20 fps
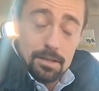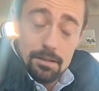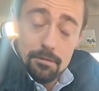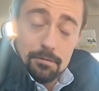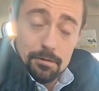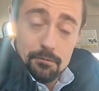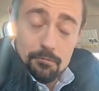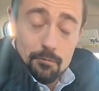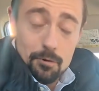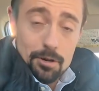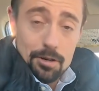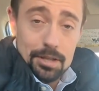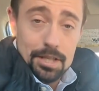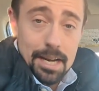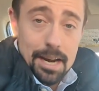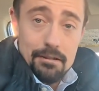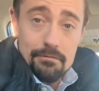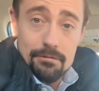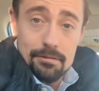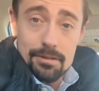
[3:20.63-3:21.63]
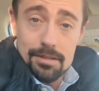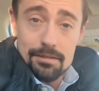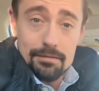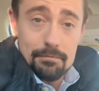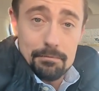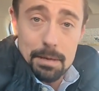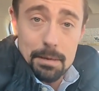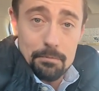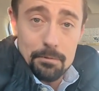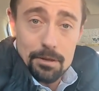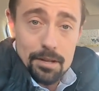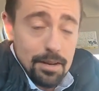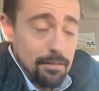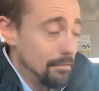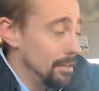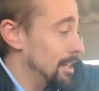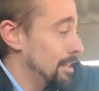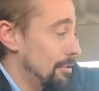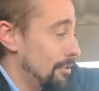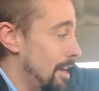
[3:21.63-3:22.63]
if it works out and people love
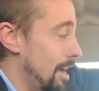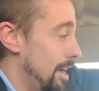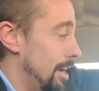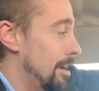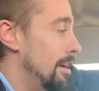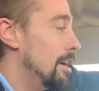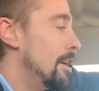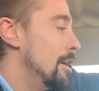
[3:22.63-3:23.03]
it. Great.